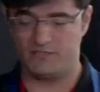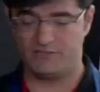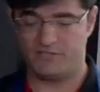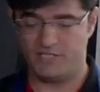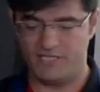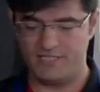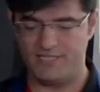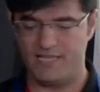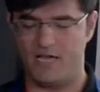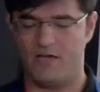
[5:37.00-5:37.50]
But
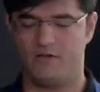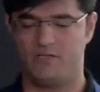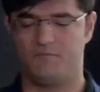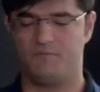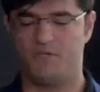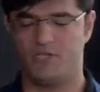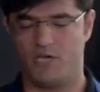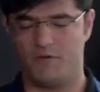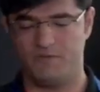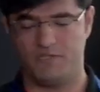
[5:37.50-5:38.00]
right now, it's
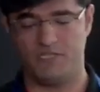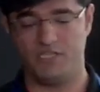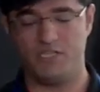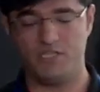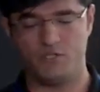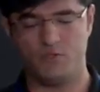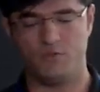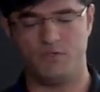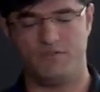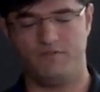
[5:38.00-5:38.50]
becoming an
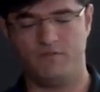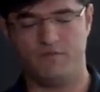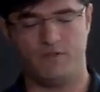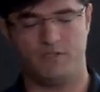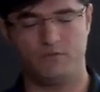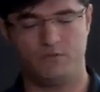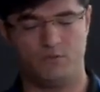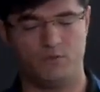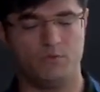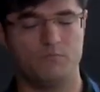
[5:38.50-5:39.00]
issue if you
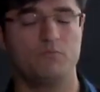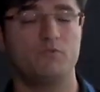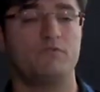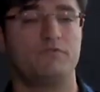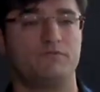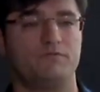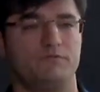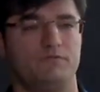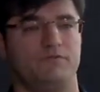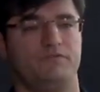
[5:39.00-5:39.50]
want to
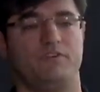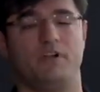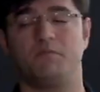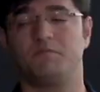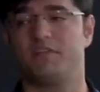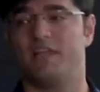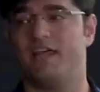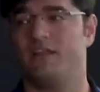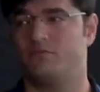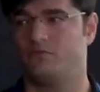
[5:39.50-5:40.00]
move
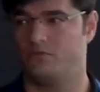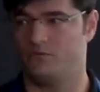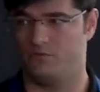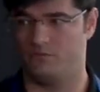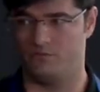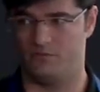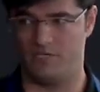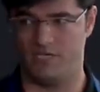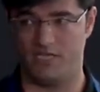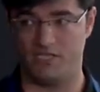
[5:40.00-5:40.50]
from cloud
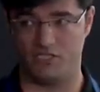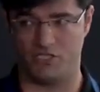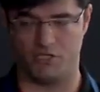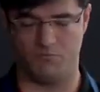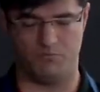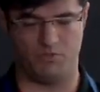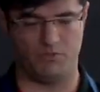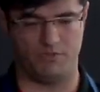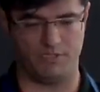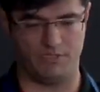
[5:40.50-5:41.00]
to edge
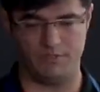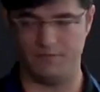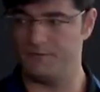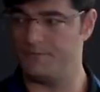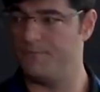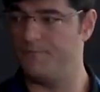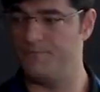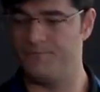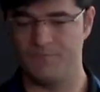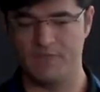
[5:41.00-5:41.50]
computing.